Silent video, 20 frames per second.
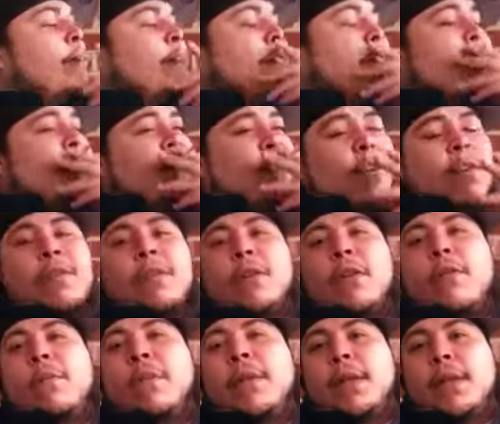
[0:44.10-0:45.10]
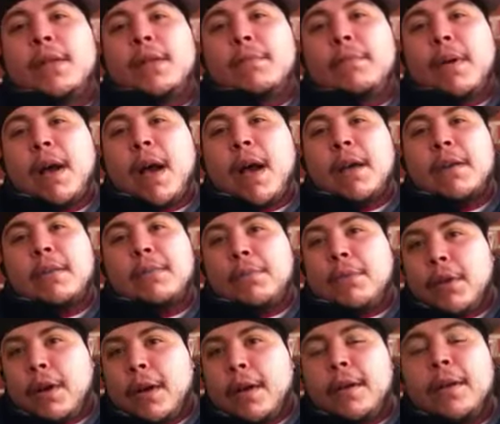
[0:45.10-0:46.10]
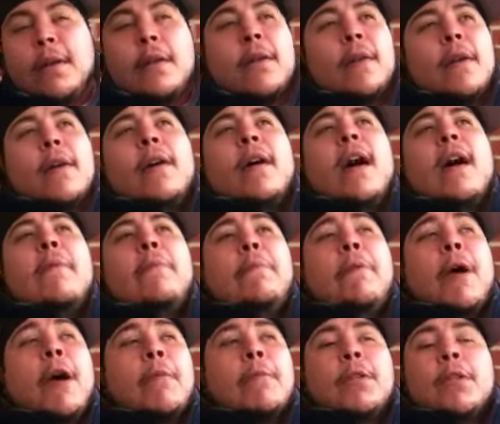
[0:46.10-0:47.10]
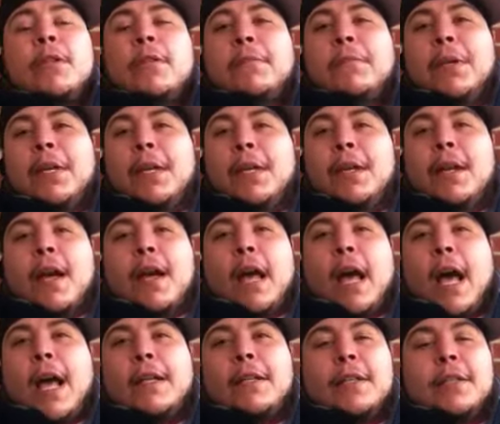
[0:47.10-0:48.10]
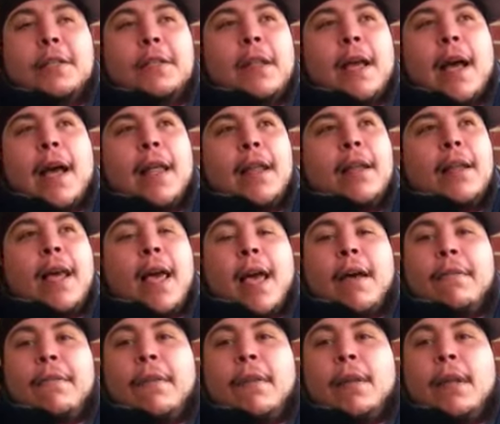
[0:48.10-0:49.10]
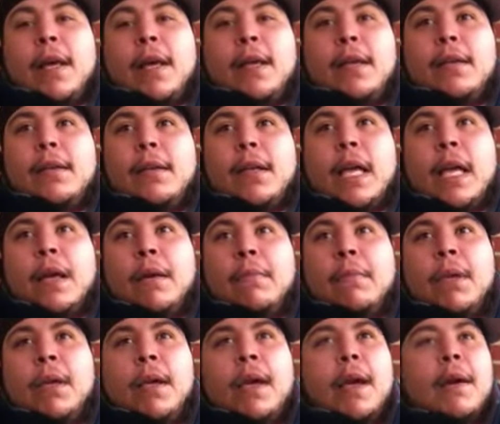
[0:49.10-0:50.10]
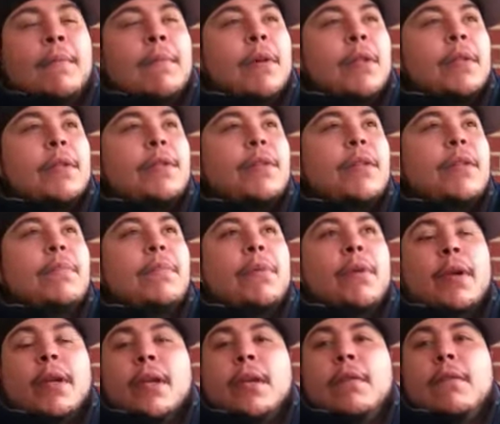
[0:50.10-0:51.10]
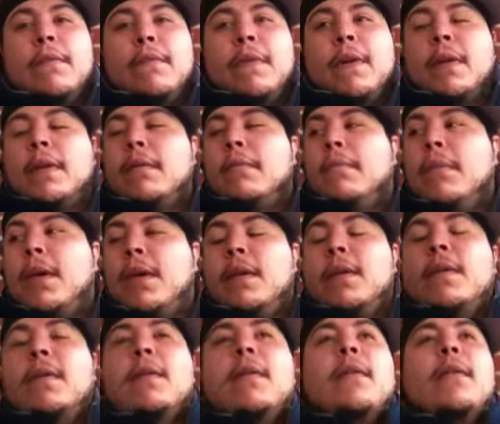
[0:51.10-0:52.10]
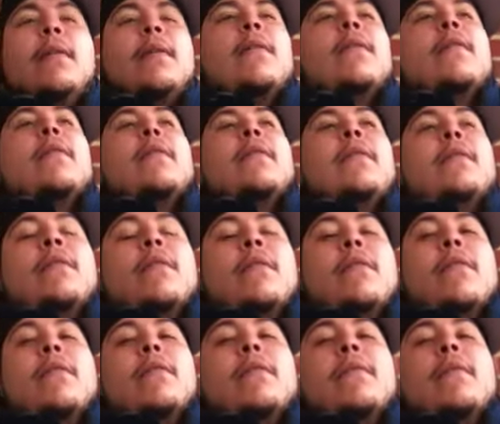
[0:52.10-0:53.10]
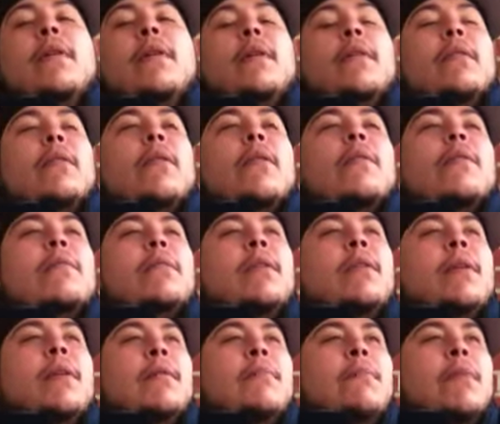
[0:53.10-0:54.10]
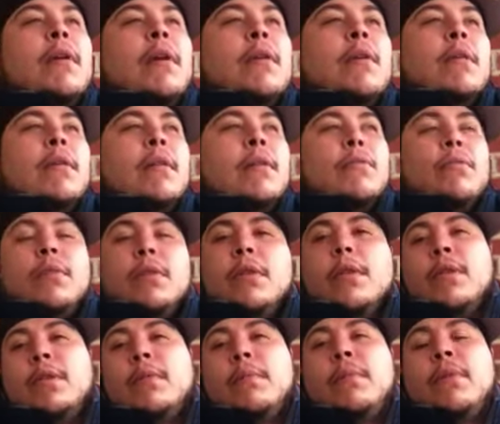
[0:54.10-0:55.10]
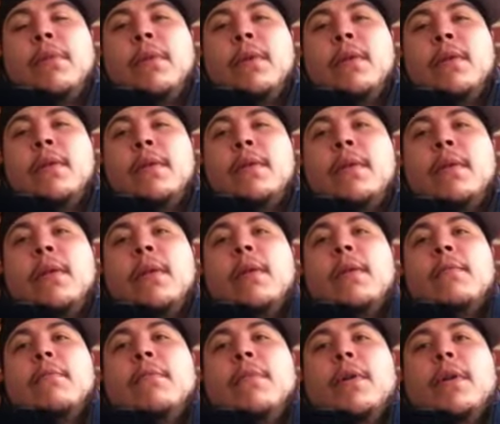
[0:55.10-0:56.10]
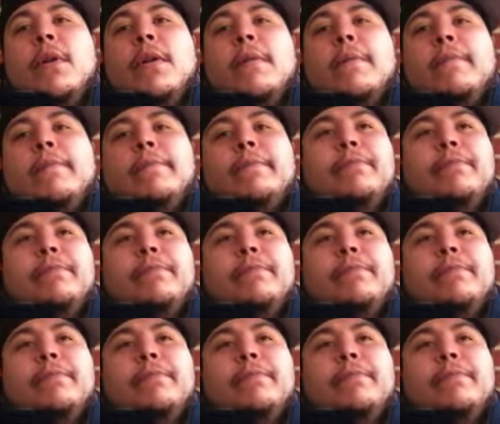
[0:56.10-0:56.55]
when I first opened this box, bruh, I promise you, man, I just died laughing. Like, damn, man, how much cheaper can you fucking make, 13, man? And it was disappointing, but